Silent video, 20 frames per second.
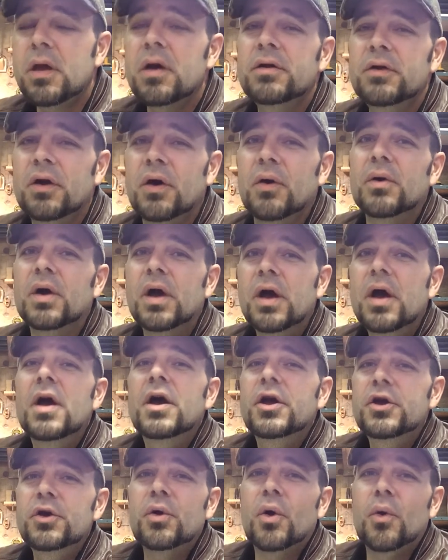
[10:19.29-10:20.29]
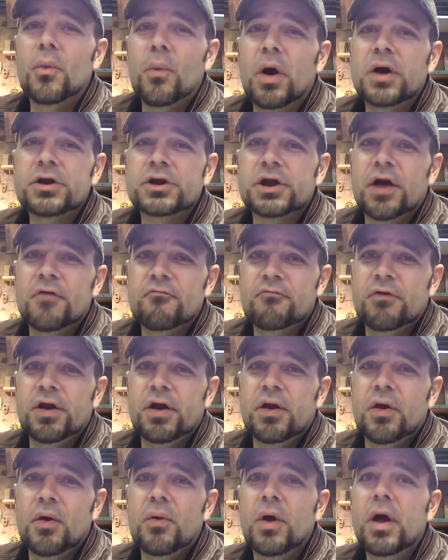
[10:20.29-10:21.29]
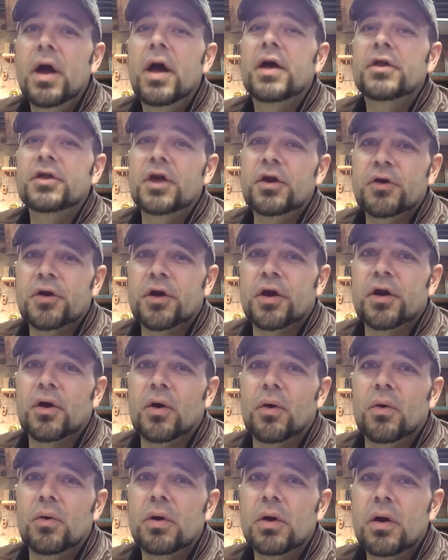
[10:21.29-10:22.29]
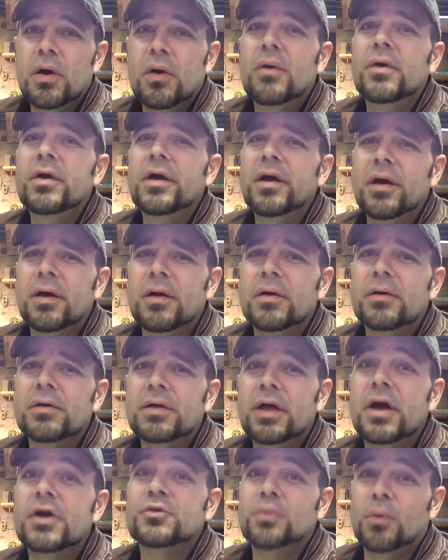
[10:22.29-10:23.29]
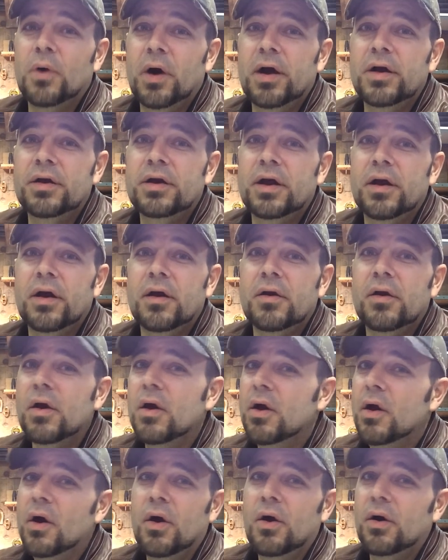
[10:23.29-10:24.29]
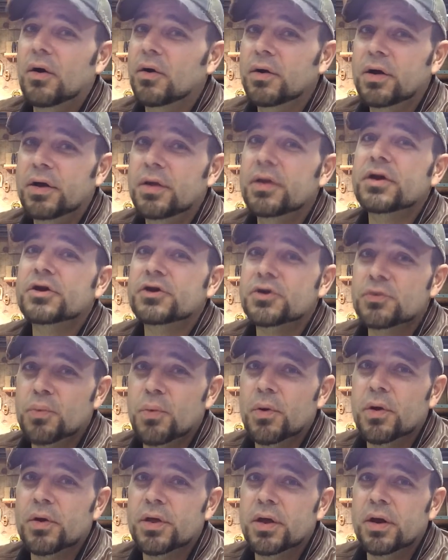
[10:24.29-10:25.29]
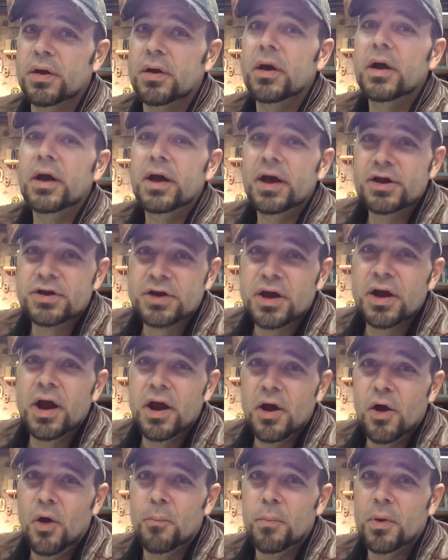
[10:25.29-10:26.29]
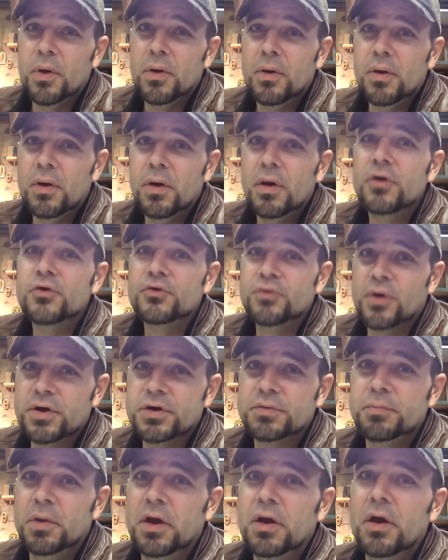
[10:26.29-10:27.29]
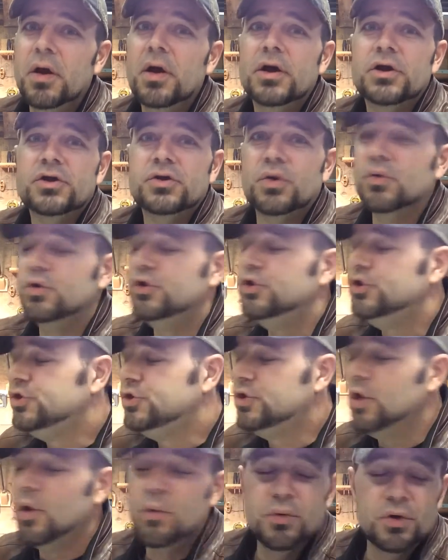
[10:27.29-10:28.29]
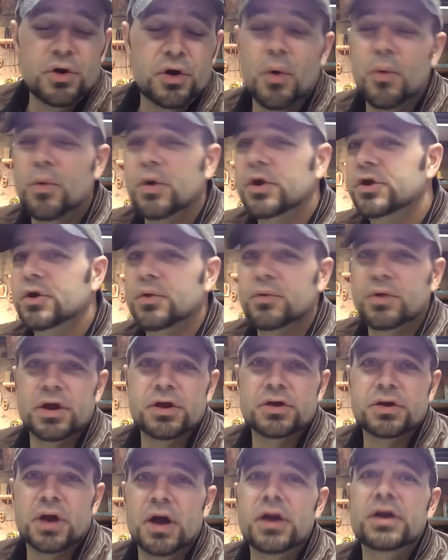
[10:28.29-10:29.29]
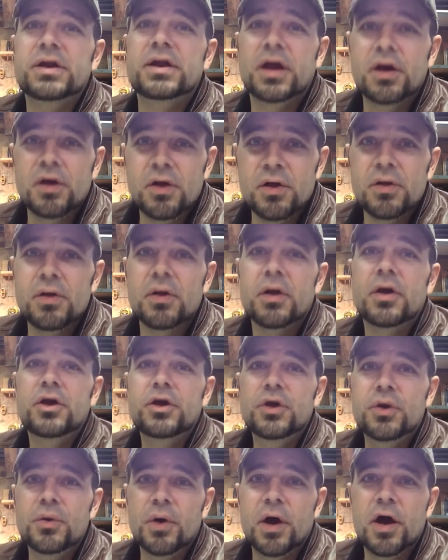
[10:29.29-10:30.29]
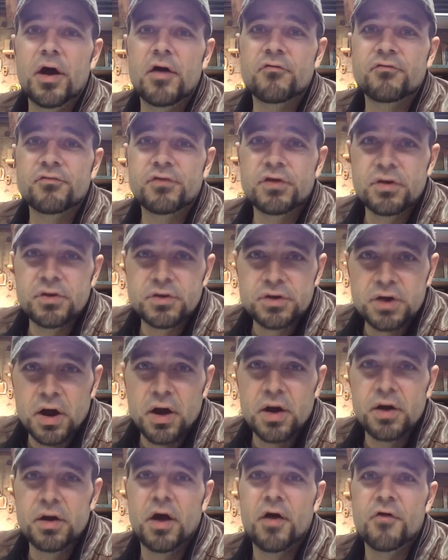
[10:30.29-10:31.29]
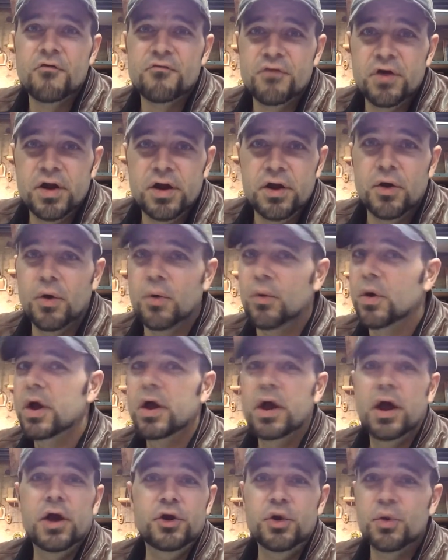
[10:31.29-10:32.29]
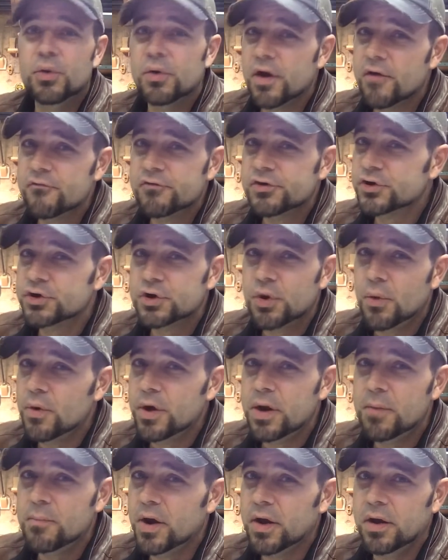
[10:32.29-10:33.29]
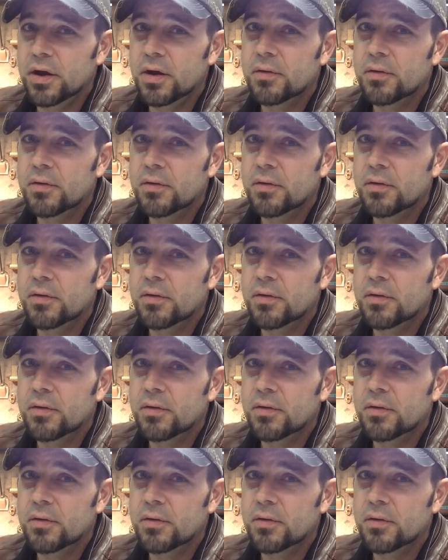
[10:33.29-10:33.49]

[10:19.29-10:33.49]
No, you go watch that video, and then you're going to go, oh yeah, that's why I did it. Oh, this is worth it. It's going to help. Trust me. So don't go and do this until you have done a video, and you don't have to show anybody.